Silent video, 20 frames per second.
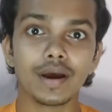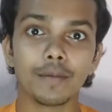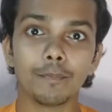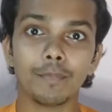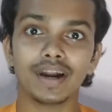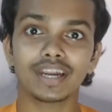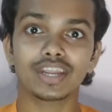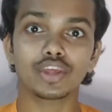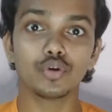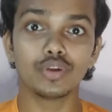
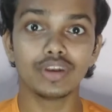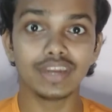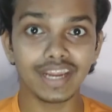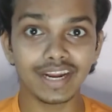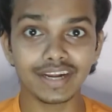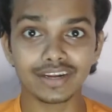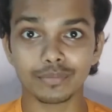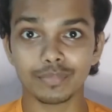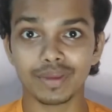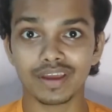But you
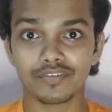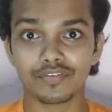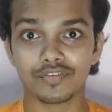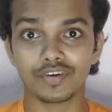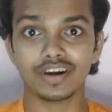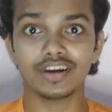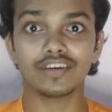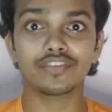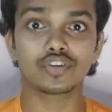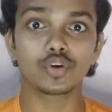need to make
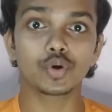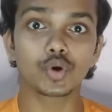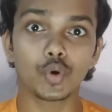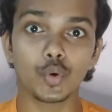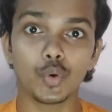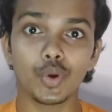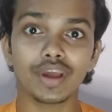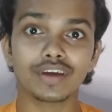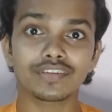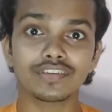friends to
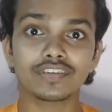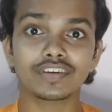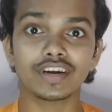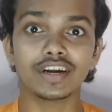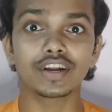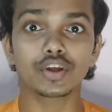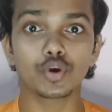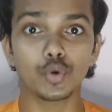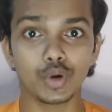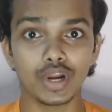coexist
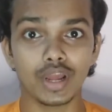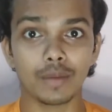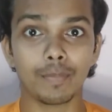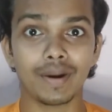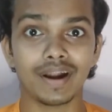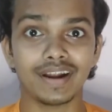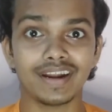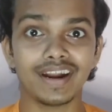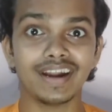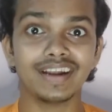and
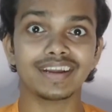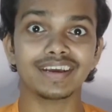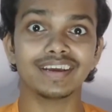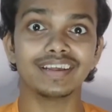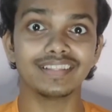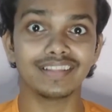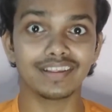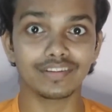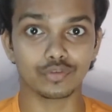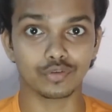co-dependent
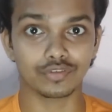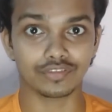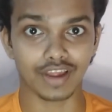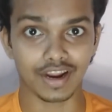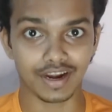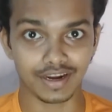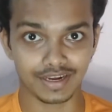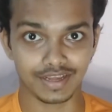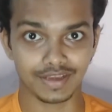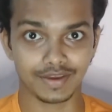in the
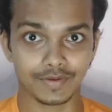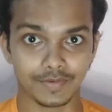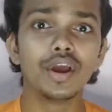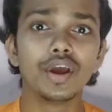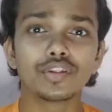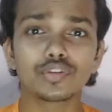society.